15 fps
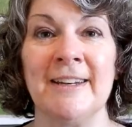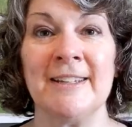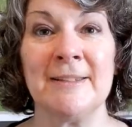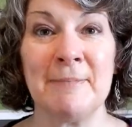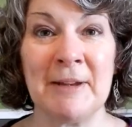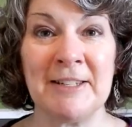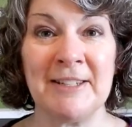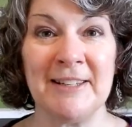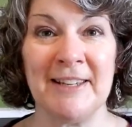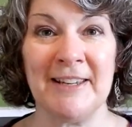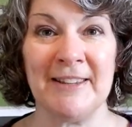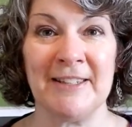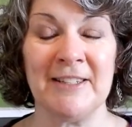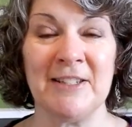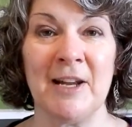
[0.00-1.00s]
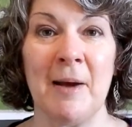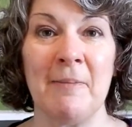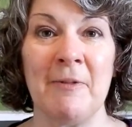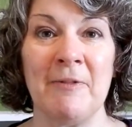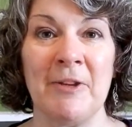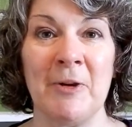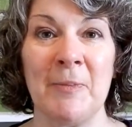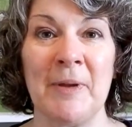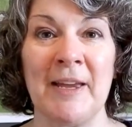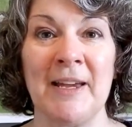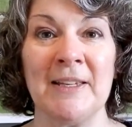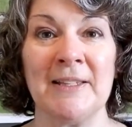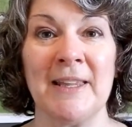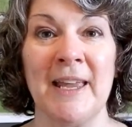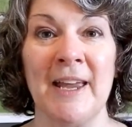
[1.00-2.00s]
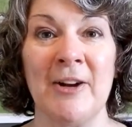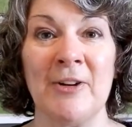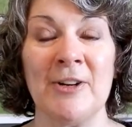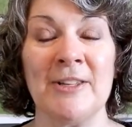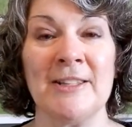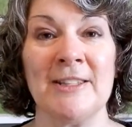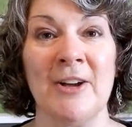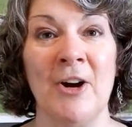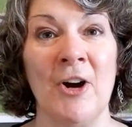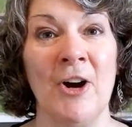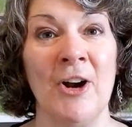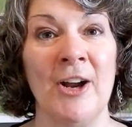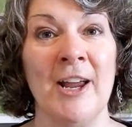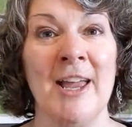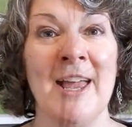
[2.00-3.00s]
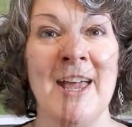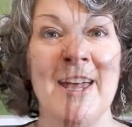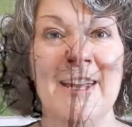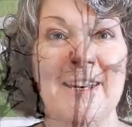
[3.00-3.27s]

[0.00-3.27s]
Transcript: and especially at this time of year because the herons are